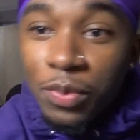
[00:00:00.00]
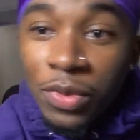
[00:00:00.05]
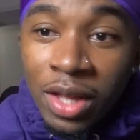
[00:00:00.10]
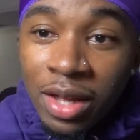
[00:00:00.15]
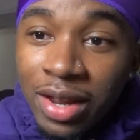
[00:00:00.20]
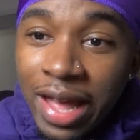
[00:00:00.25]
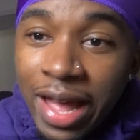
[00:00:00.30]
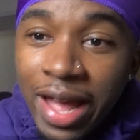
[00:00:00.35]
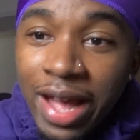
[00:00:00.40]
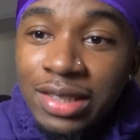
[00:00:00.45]

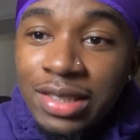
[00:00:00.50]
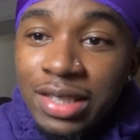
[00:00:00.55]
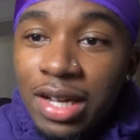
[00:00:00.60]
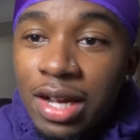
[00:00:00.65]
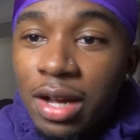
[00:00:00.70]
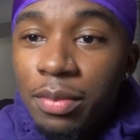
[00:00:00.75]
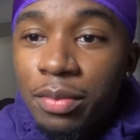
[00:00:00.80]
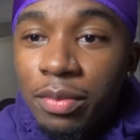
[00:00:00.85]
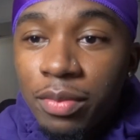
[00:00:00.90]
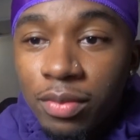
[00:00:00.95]
Nah, add
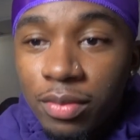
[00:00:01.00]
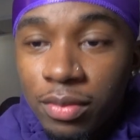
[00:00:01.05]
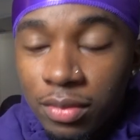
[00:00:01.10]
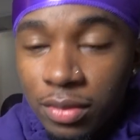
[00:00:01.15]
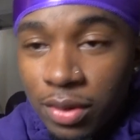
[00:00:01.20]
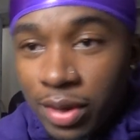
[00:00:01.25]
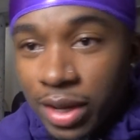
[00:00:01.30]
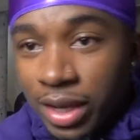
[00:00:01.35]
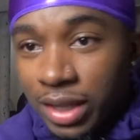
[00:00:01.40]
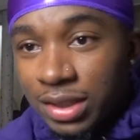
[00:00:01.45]
time.
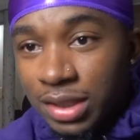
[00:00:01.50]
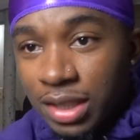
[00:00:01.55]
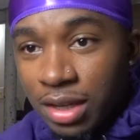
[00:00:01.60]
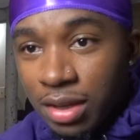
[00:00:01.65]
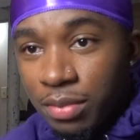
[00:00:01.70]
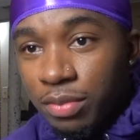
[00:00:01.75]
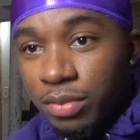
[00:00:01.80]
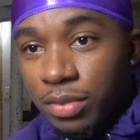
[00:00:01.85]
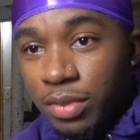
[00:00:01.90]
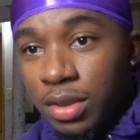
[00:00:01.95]
No, add
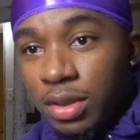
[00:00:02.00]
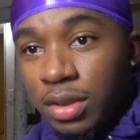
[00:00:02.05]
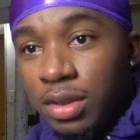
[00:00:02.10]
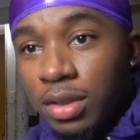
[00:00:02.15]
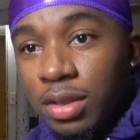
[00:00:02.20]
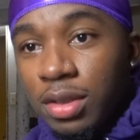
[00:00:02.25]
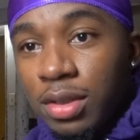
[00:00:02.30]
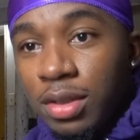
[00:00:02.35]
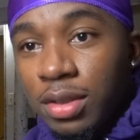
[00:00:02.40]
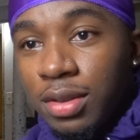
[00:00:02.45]
time. Yeah, all
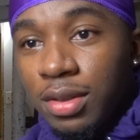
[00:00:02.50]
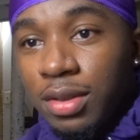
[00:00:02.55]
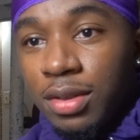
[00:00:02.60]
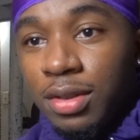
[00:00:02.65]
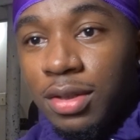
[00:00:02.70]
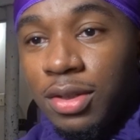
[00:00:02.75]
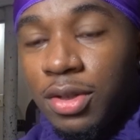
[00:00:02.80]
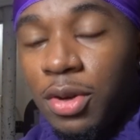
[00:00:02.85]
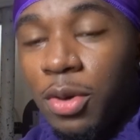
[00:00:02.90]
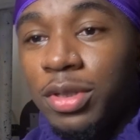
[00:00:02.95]
right, all right, all
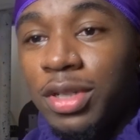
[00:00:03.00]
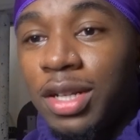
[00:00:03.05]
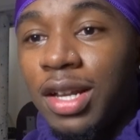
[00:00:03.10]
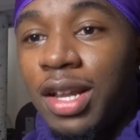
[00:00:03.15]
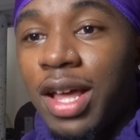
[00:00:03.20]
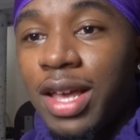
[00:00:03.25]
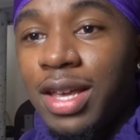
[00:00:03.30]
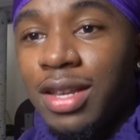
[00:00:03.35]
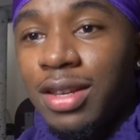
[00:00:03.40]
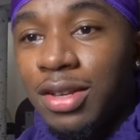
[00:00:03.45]
right. Go in the
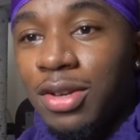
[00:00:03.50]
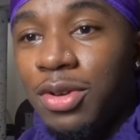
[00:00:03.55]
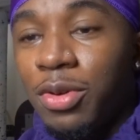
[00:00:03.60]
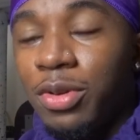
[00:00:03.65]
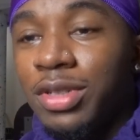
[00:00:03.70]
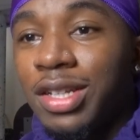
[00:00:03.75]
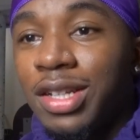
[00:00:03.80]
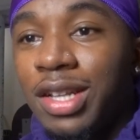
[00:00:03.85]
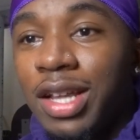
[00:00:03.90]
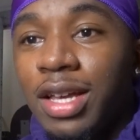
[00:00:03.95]
light. Nah,
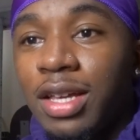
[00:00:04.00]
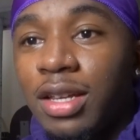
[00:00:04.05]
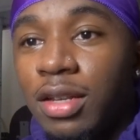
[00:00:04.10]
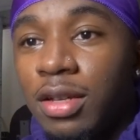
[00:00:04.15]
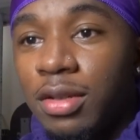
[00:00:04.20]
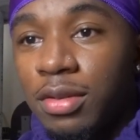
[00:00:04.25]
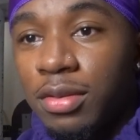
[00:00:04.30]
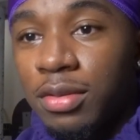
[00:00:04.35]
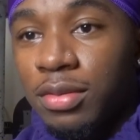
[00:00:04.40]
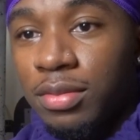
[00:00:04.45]
go in the light.
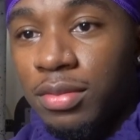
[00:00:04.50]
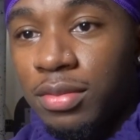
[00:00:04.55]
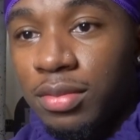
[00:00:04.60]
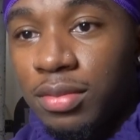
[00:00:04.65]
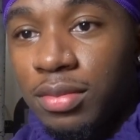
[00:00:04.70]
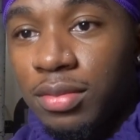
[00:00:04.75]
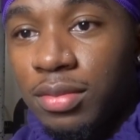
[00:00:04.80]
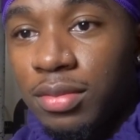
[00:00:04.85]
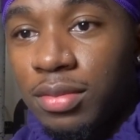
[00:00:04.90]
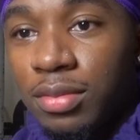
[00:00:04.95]
I got,
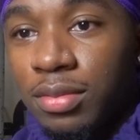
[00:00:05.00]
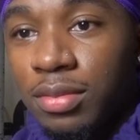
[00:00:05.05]
yeah,